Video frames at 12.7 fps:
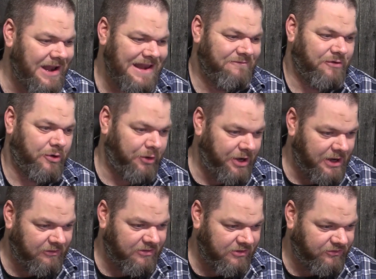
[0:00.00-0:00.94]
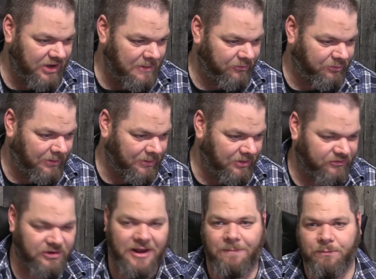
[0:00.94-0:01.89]
didn't even read it. Is it the same? It's probably the
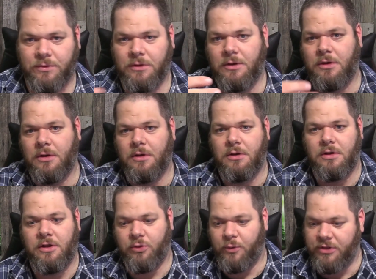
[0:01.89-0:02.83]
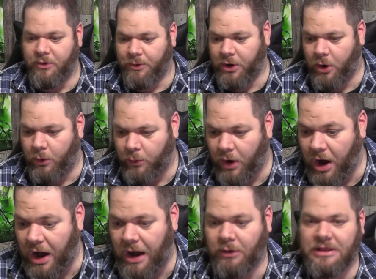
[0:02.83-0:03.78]
same. Either way, there we go.
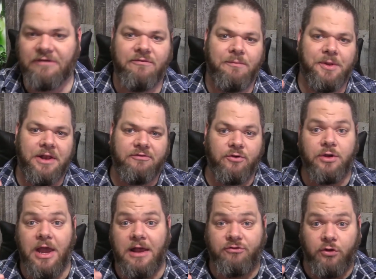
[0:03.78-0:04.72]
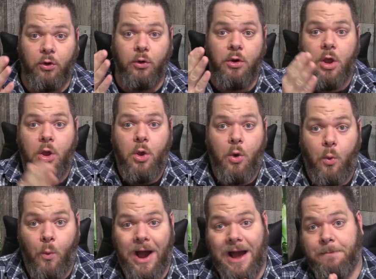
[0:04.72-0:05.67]
11 minutes. Okay, so
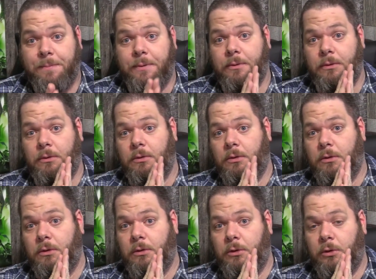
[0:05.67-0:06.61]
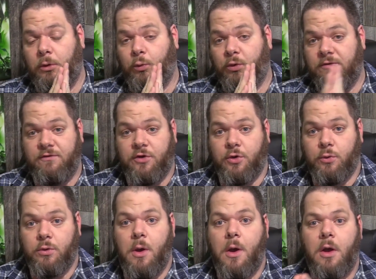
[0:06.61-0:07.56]
WAP
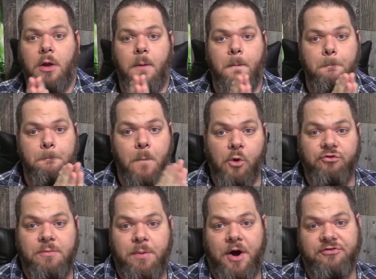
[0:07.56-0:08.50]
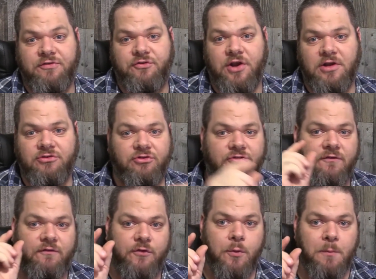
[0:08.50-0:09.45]
review. Mostly positive changes, a
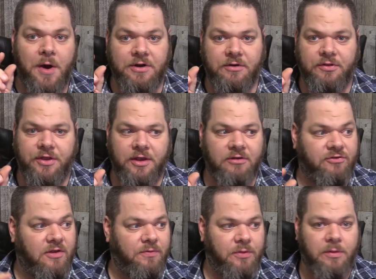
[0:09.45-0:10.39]
few minor things